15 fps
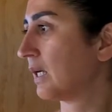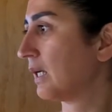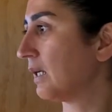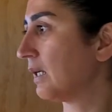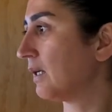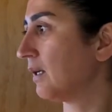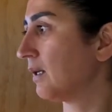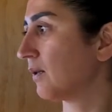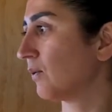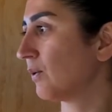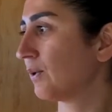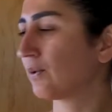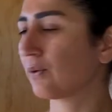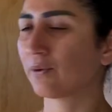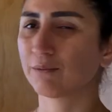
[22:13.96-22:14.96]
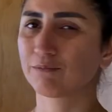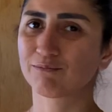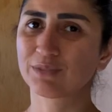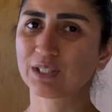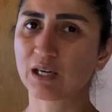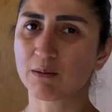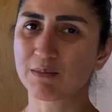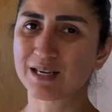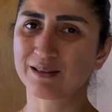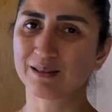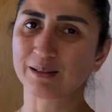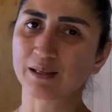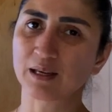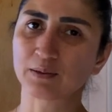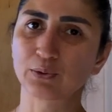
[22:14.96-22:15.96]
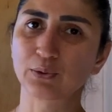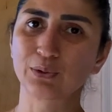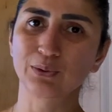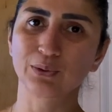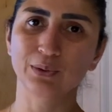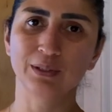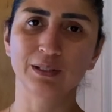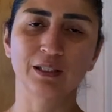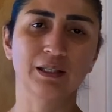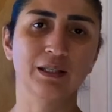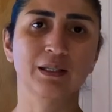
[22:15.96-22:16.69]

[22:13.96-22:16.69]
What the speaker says: It is also recommended that you use the